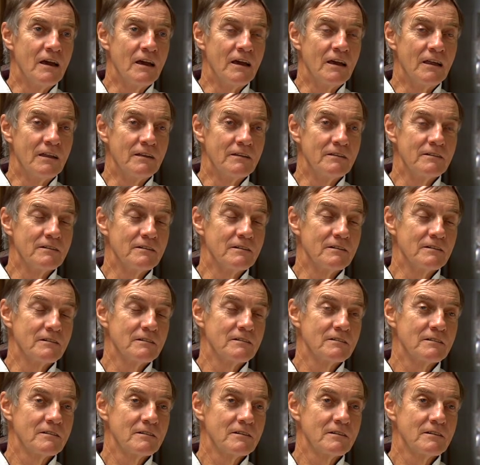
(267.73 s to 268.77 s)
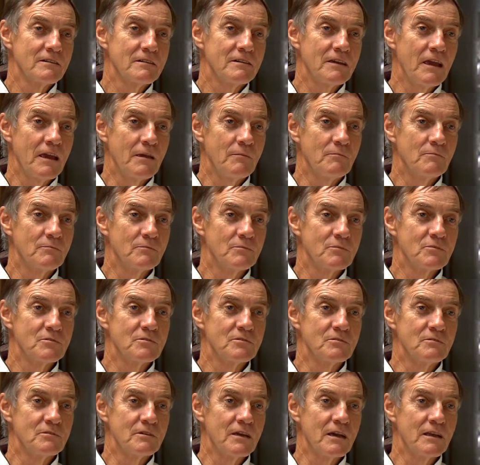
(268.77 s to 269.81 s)
and came
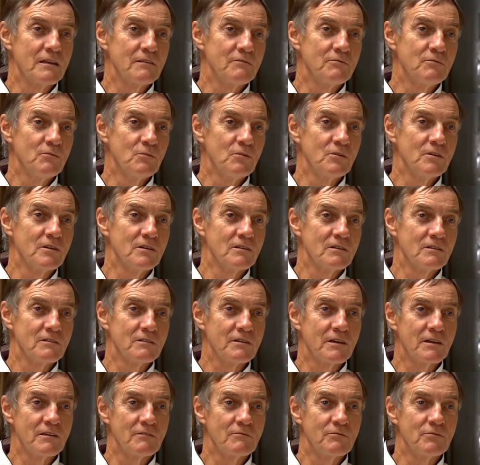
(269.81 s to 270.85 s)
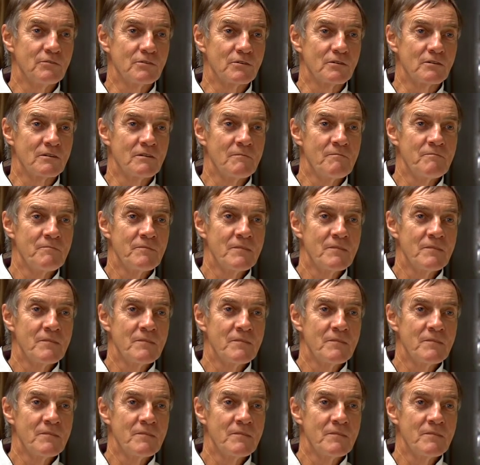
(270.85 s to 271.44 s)
to California looking for